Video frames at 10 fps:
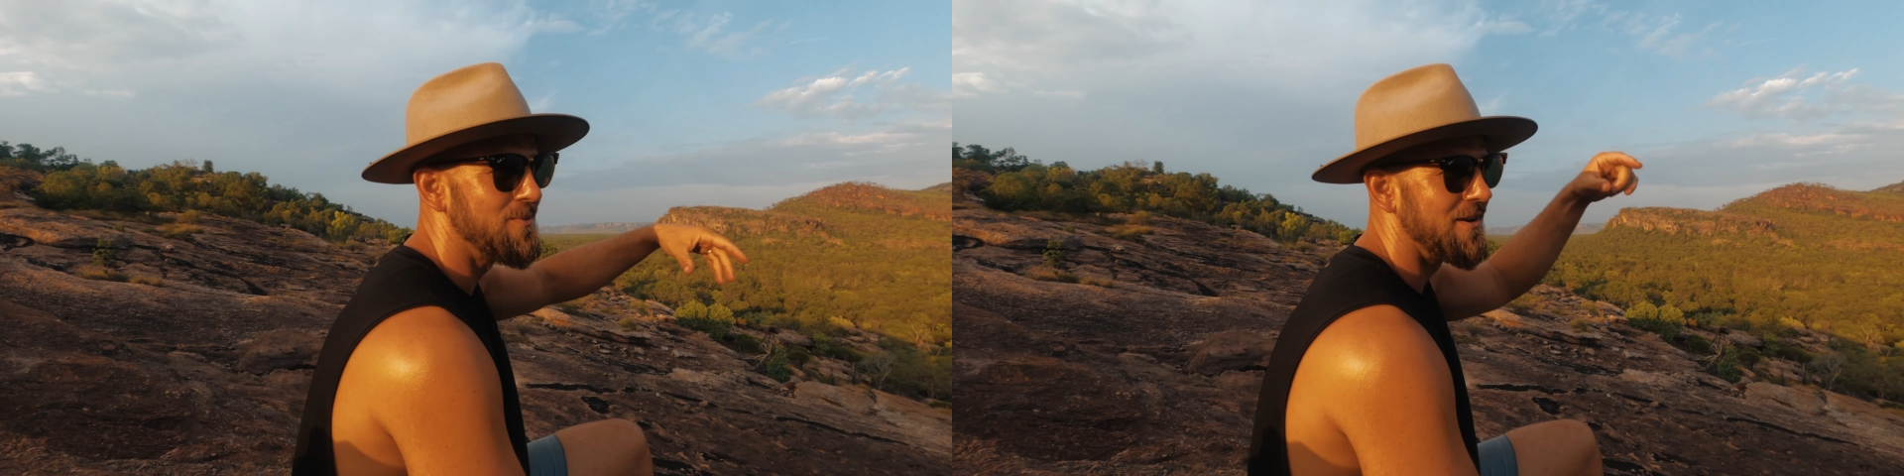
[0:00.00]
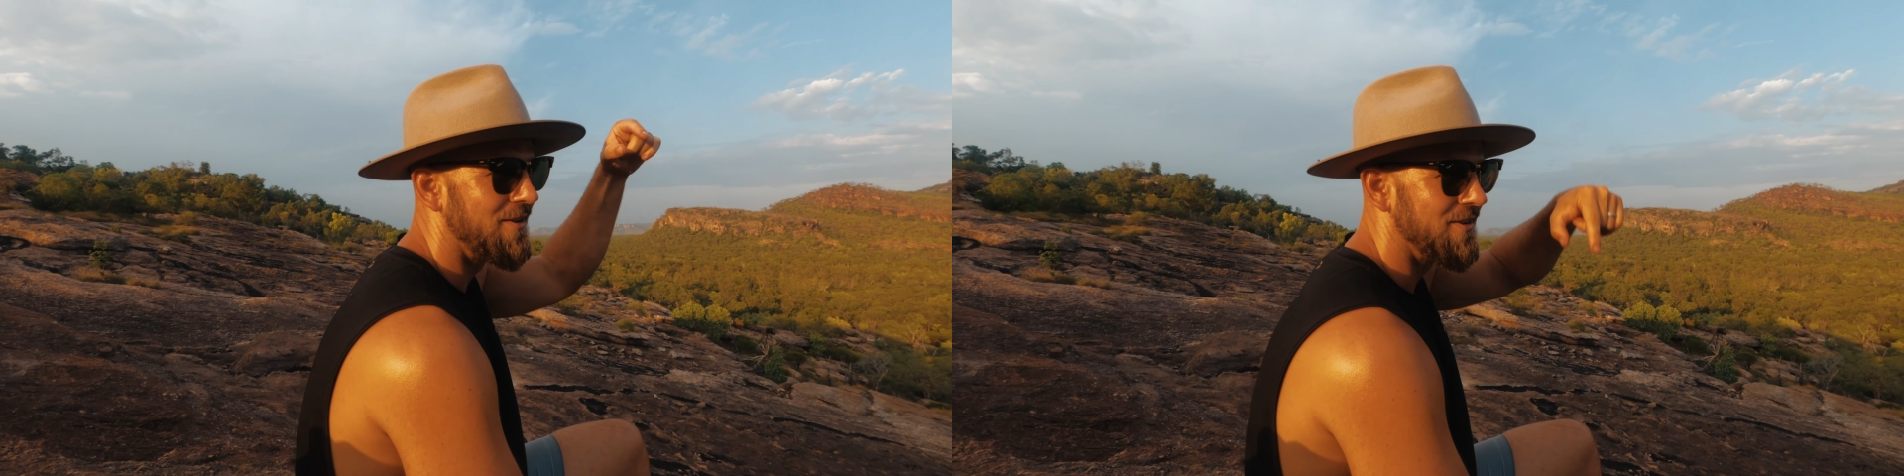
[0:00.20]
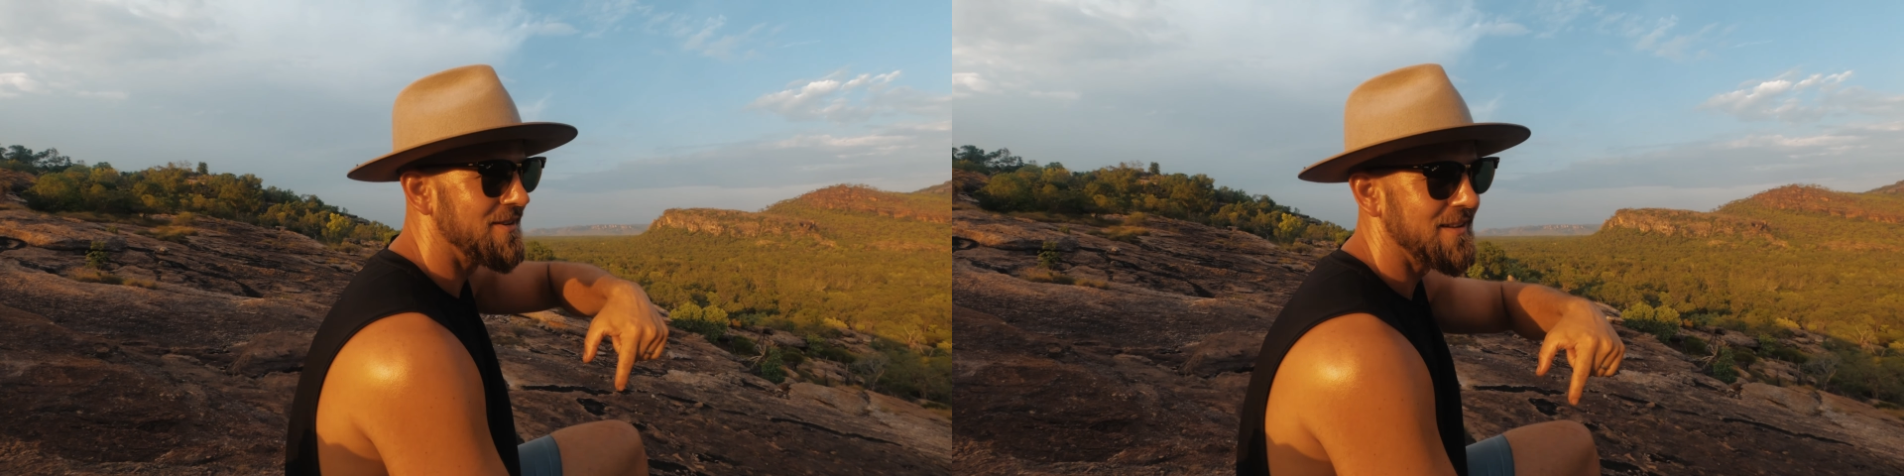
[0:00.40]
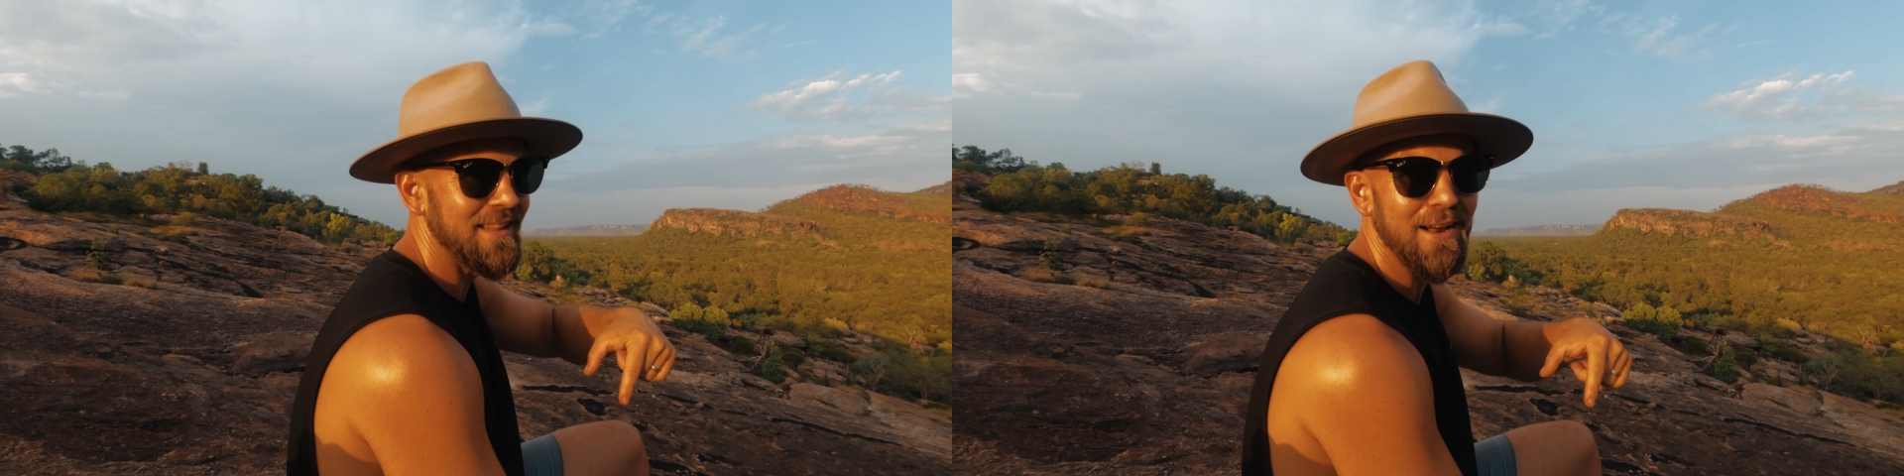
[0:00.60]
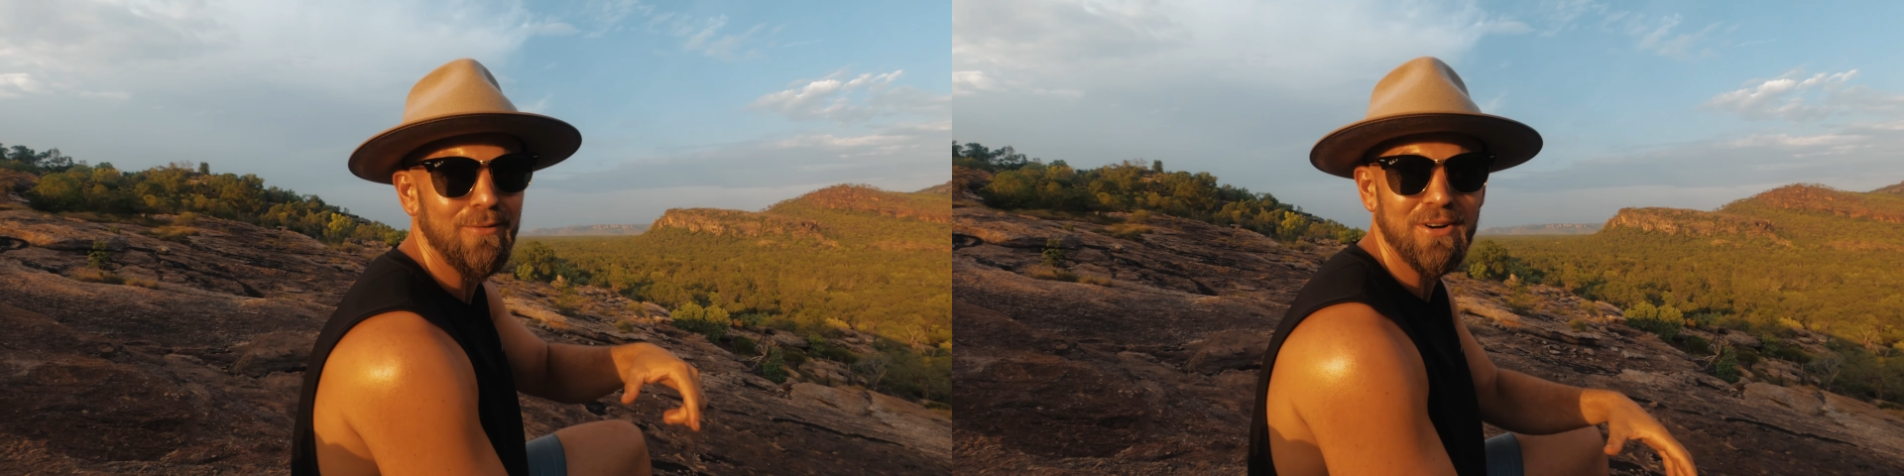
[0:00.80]
We're on
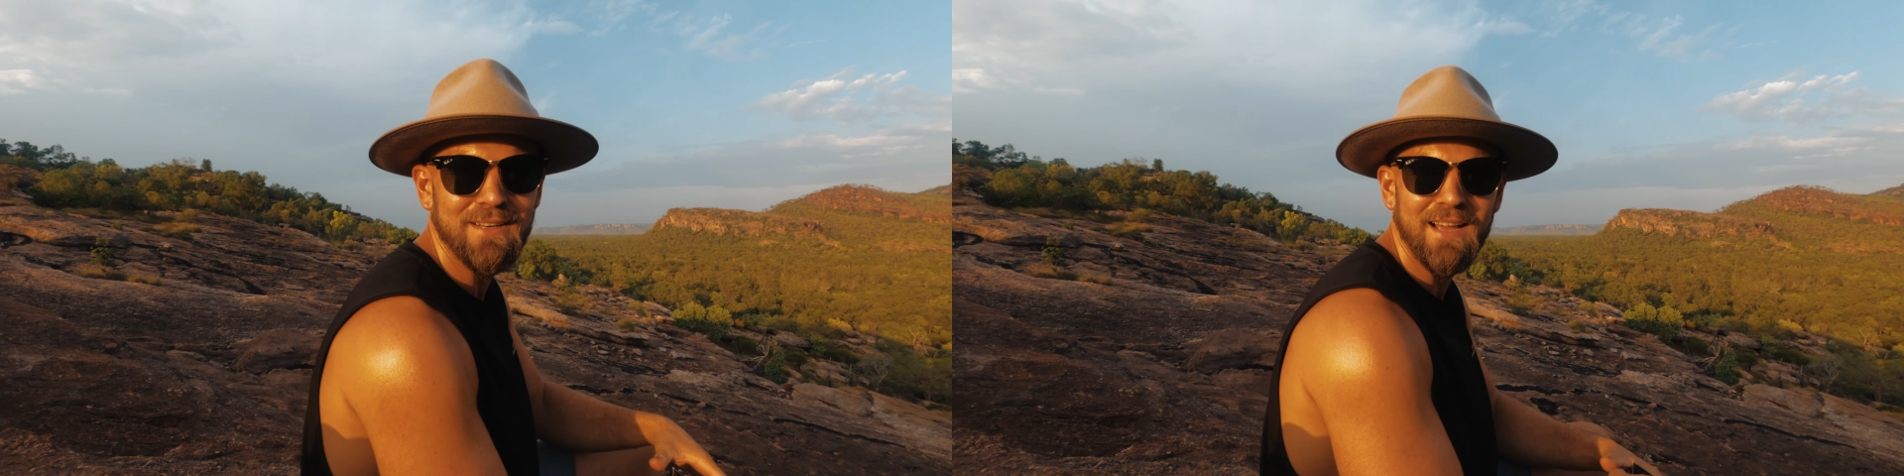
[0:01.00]
that rock